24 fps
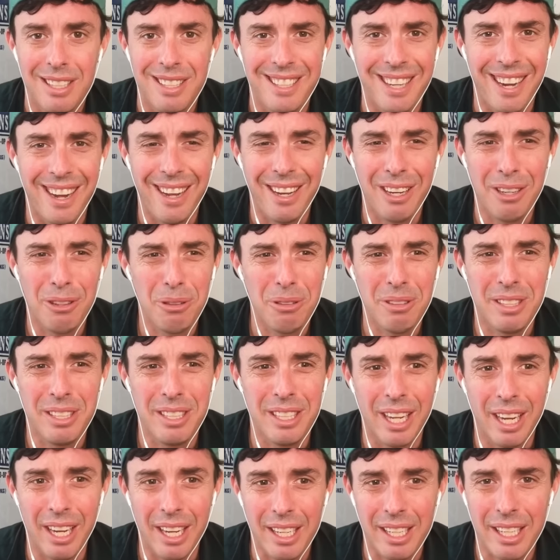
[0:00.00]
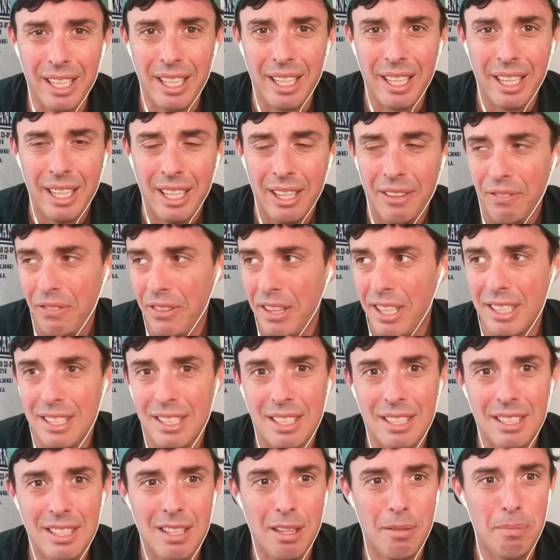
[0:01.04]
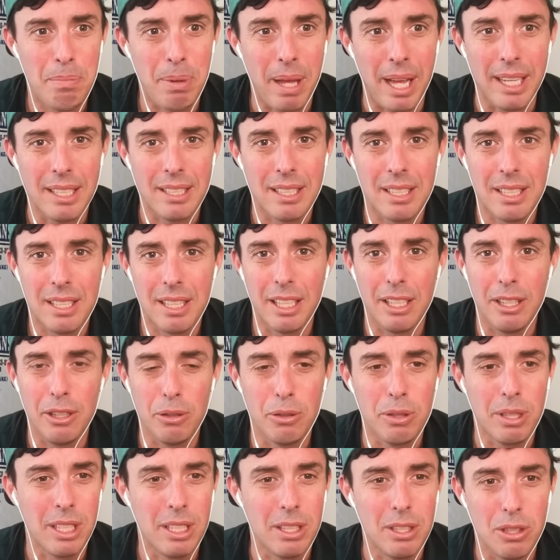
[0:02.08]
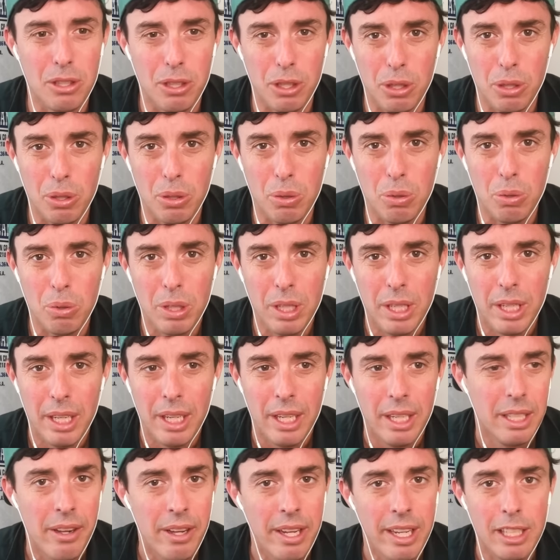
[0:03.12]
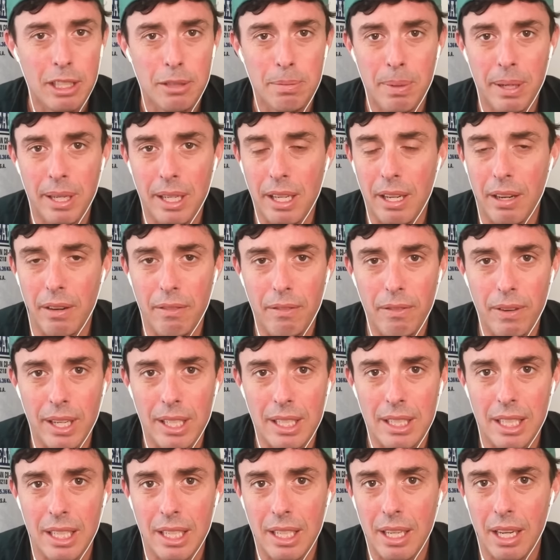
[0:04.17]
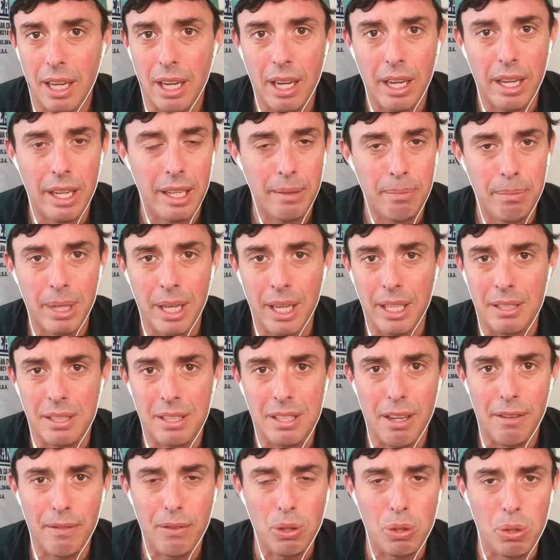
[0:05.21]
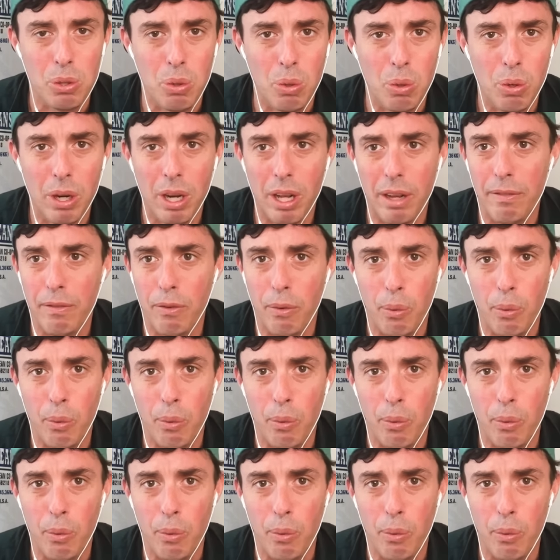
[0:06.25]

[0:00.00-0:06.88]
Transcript: Duck. Donald Duck. This is the best that you can do. He's been convicted uh, in a civil court of